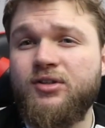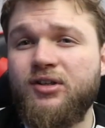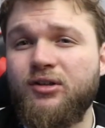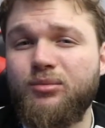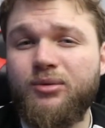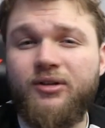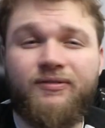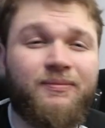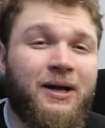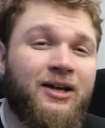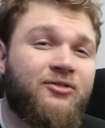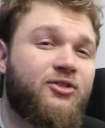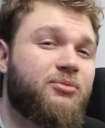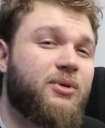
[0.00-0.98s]
a little bit of
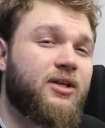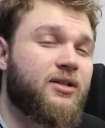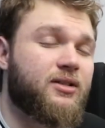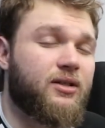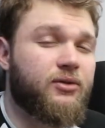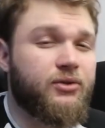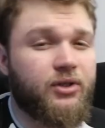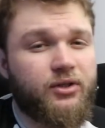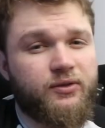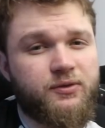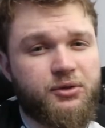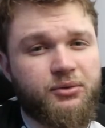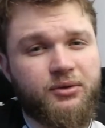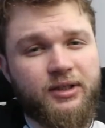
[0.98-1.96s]
maths, because outside of
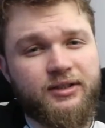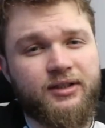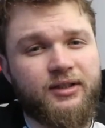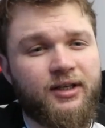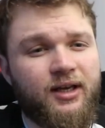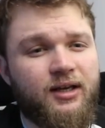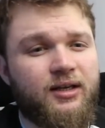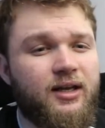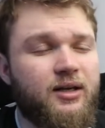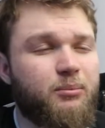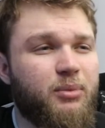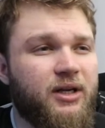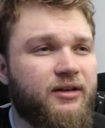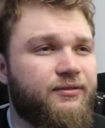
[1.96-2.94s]
school I didn't get any
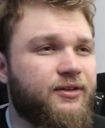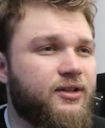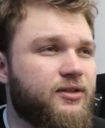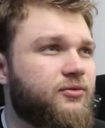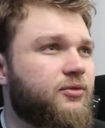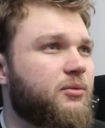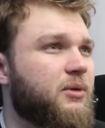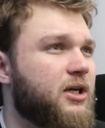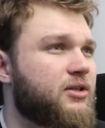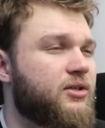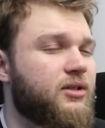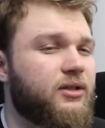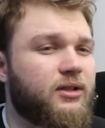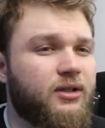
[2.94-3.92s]
benefits from
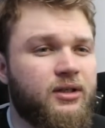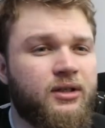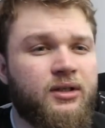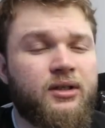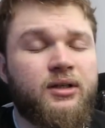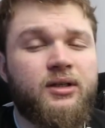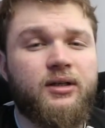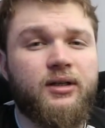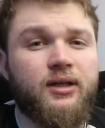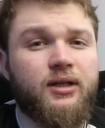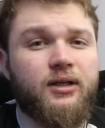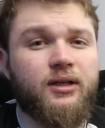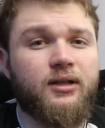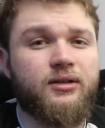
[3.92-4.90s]
actually
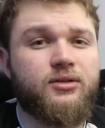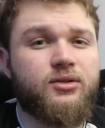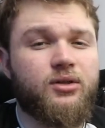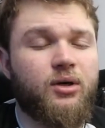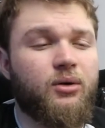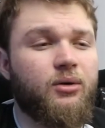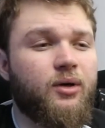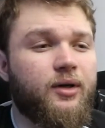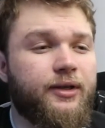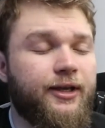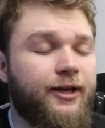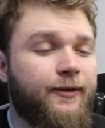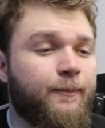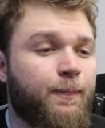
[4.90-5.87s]
learning it. So
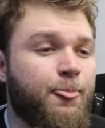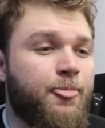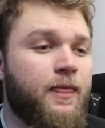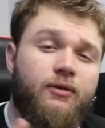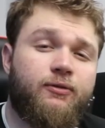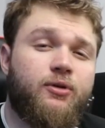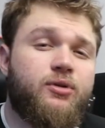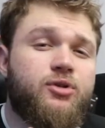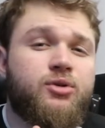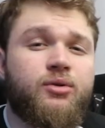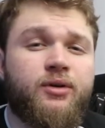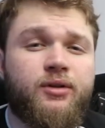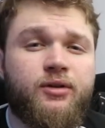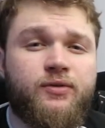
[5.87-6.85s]
yeah, if you
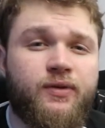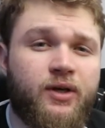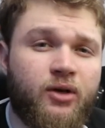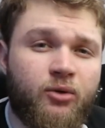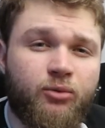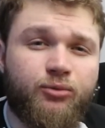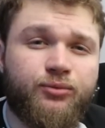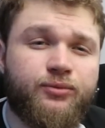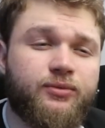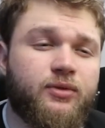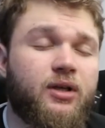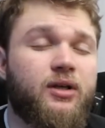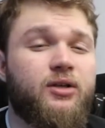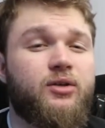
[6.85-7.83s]
enjoyed this video,
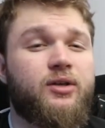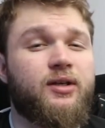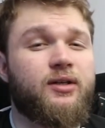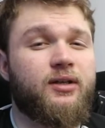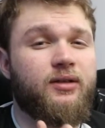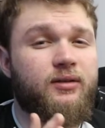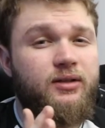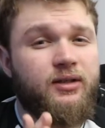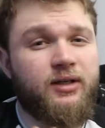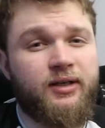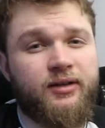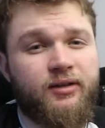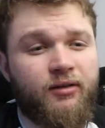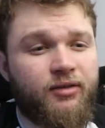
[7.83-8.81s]
you can
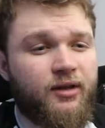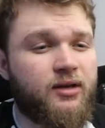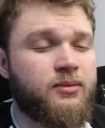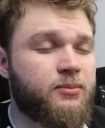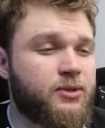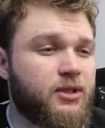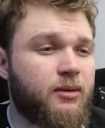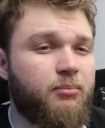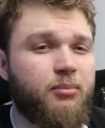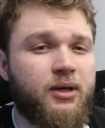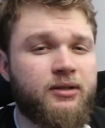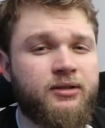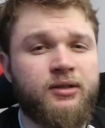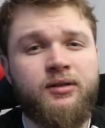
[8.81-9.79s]
click the thumbs up
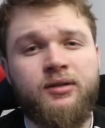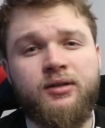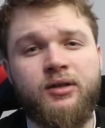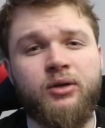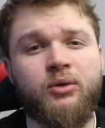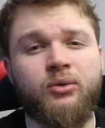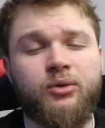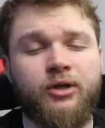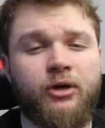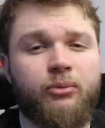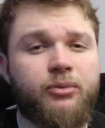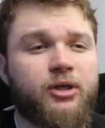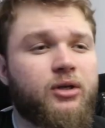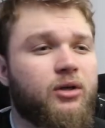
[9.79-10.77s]
button. It will
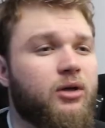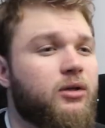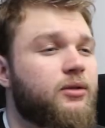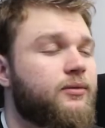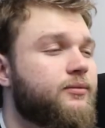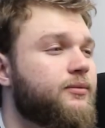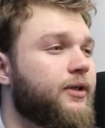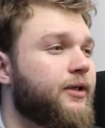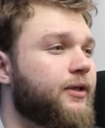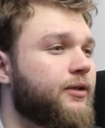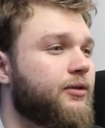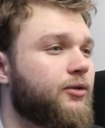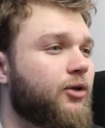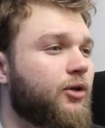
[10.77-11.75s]
help me a lot,
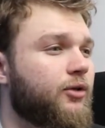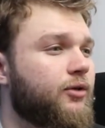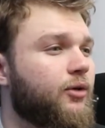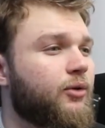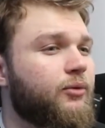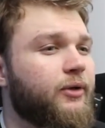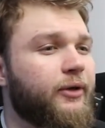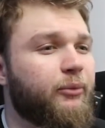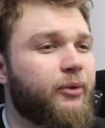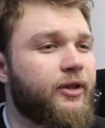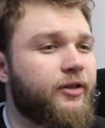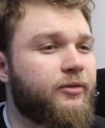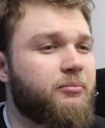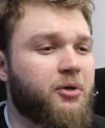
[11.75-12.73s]
not only
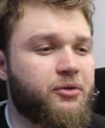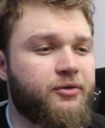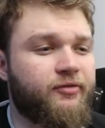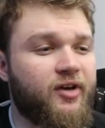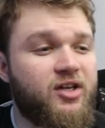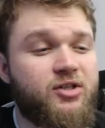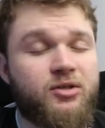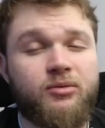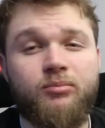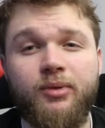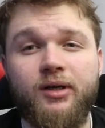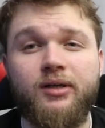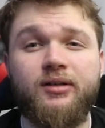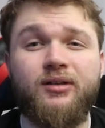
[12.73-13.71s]
with motivation
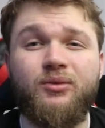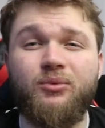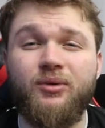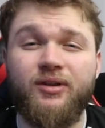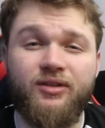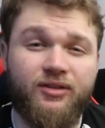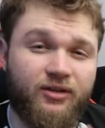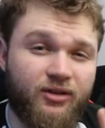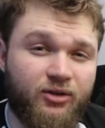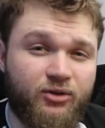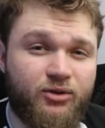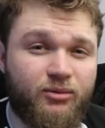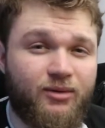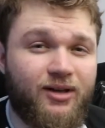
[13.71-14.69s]
but with the
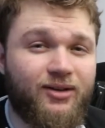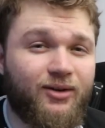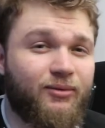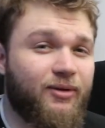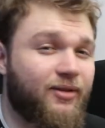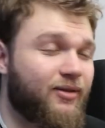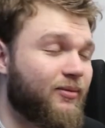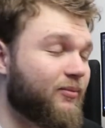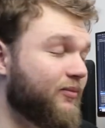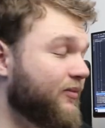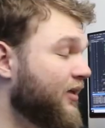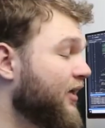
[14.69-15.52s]
YouTube algorithm.